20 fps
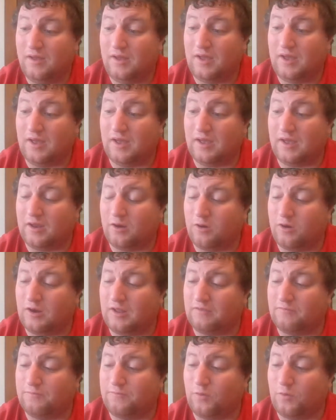
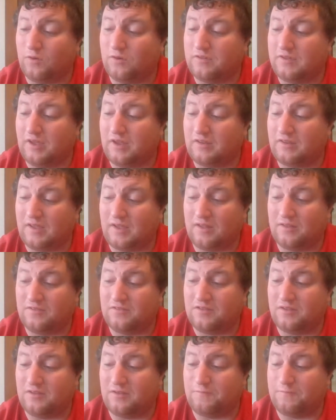earning 4
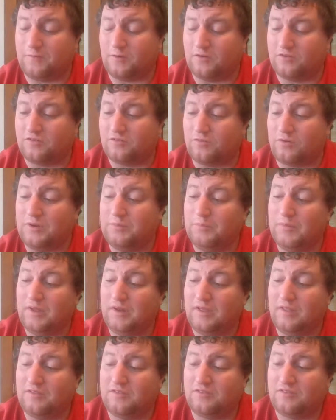takedowns in the first 3
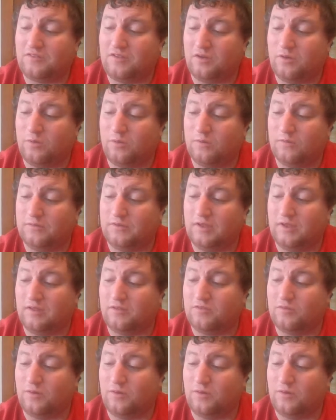minutes to hold the